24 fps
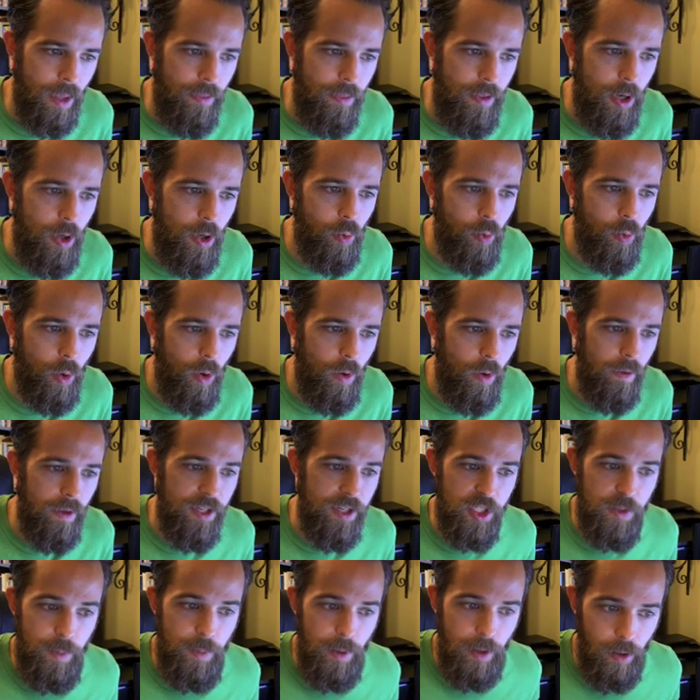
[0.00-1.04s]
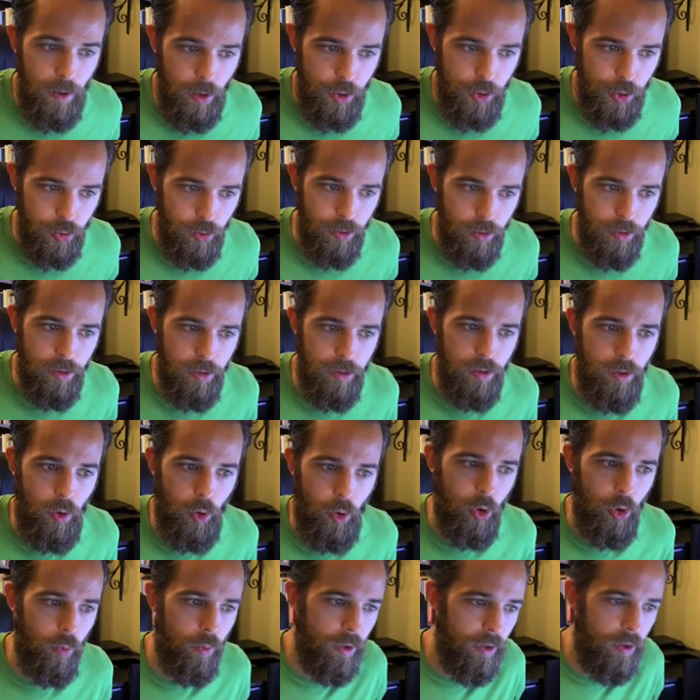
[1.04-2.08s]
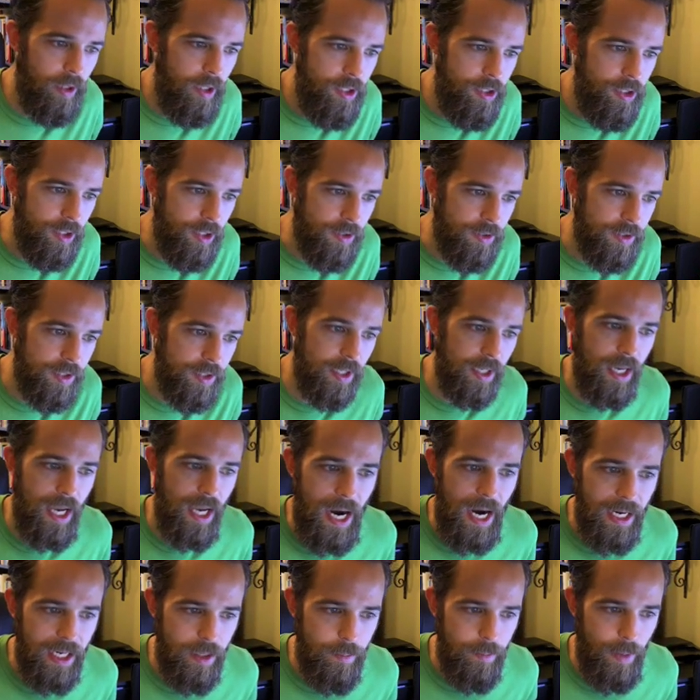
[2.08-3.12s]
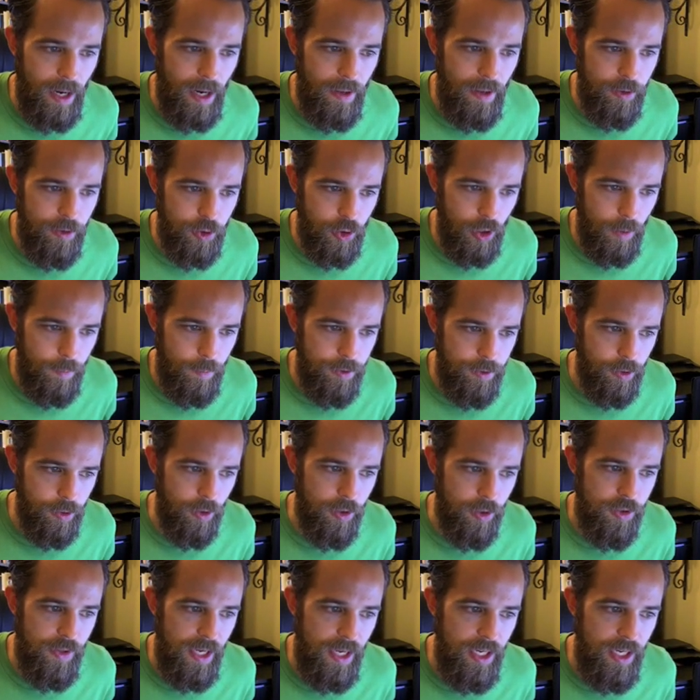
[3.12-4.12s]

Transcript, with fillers: their role is spiritual or religious, guided by the scriptures.